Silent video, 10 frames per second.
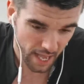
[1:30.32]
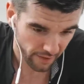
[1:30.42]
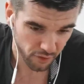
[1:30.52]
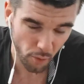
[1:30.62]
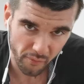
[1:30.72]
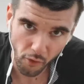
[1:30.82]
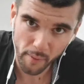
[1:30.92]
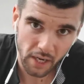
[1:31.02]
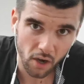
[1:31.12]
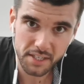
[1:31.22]
If you're
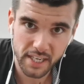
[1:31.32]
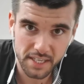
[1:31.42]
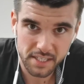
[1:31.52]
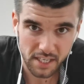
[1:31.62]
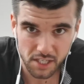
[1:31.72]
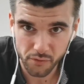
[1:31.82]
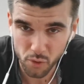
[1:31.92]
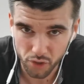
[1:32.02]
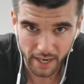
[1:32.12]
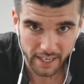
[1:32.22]
performing high intensity
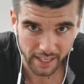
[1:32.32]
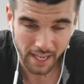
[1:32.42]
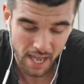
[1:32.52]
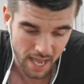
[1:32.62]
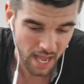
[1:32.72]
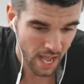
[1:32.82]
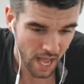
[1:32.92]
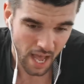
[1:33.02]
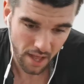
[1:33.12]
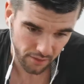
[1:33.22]
interval training,
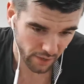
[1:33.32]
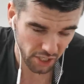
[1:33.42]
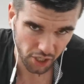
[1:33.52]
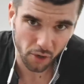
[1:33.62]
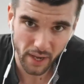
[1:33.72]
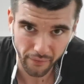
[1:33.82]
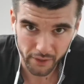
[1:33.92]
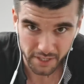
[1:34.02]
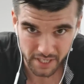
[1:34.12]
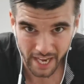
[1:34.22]
threshold
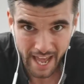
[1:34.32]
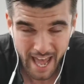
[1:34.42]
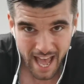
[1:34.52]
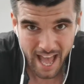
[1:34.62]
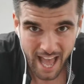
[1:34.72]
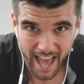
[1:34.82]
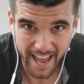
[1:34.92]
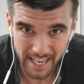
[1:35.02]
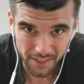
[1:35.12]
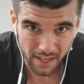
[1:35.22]
efforts,
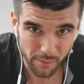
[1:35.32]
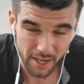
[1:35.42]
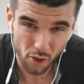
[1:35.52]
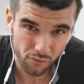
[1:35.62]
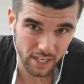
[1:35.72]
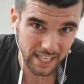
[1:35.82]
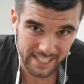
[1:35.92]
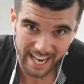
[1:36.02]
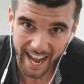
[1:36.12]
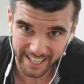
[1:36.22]
anything where you're really
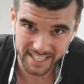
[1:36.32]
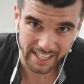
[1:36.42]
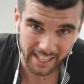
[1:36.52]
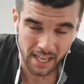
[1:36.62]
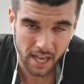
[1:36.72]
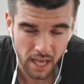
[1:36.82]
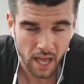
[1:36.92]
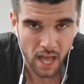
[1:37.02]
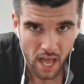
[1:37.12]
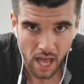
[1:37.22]
taxing
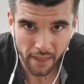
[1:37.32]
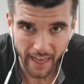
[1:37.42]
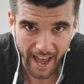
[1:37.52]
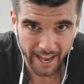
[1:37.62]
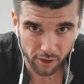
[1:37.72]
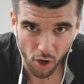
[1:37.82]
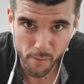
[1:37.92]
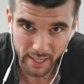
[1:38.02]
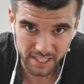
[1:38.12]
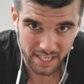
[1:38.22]
that
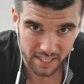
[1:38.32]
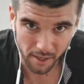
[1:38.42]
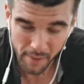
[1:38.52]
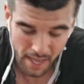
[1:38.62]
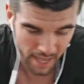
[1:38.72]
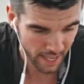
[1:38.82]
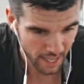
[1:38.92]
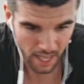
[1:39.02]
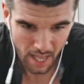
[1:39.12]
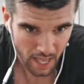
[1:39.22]
anaerobic system,
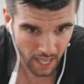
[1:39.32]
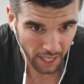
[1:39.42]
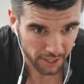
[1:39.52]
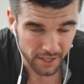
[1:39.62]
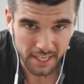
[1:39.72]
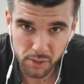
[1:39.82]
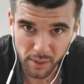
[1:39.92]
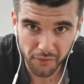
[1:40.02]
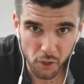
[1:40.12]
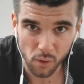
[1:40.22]
you need to
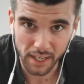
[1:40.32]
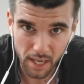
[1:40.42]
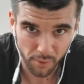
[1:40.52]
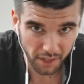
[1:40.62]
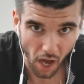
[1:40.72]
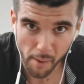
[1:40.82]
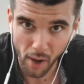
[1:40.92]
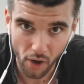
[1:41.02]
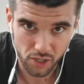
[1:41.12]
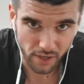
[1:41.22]
be fueling it with
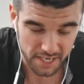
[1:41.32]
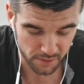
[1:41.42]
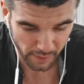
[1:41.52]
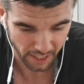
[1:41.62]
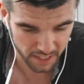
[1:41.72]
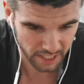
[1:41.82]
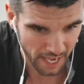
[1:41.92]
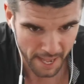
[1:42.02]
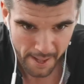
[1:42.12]
carbohydrates because